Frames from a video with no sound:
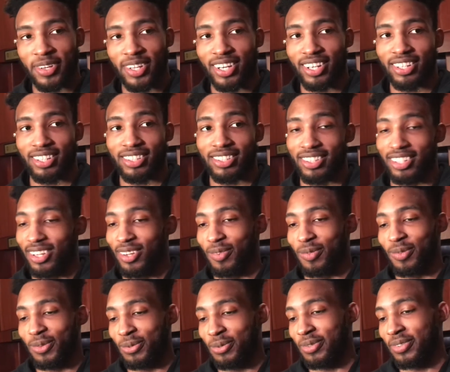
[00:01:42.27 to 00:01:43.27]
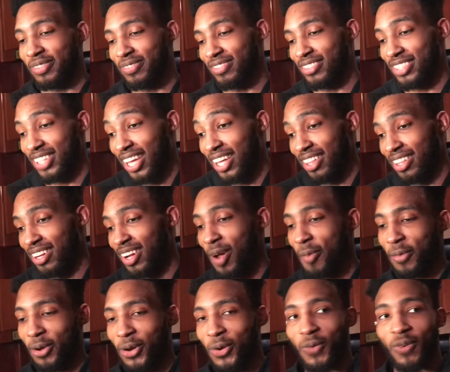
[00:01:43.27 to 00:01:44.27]
And if you stay there,
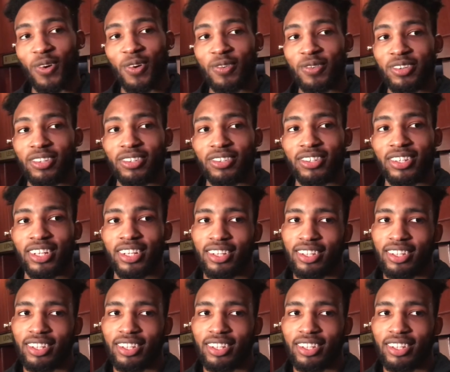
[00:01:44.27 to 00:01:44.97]
I'm going to go over you.